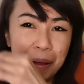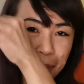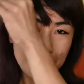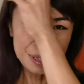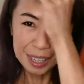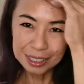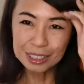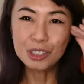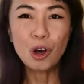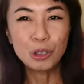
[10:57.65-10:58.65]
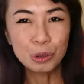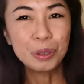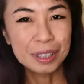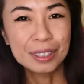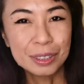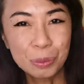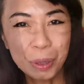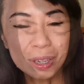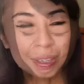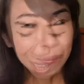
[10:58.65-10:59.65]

Maybe let's not do it this way.